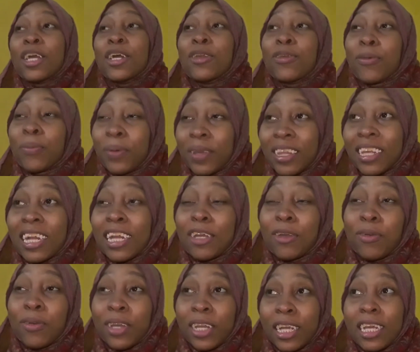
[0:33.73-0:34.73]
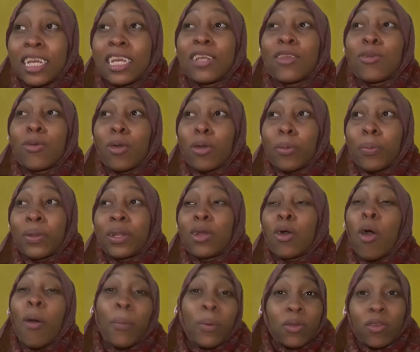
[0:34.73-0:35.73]
So basically today is going to be the
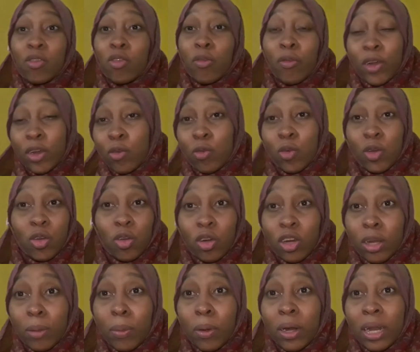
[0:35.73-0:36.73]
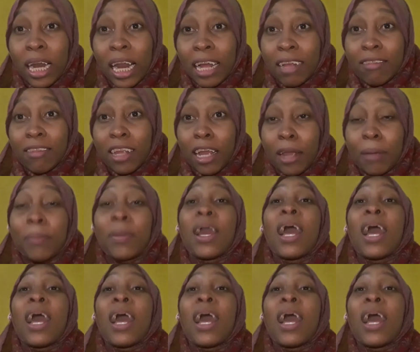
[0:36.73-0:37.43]
opposite of what we talked about last time.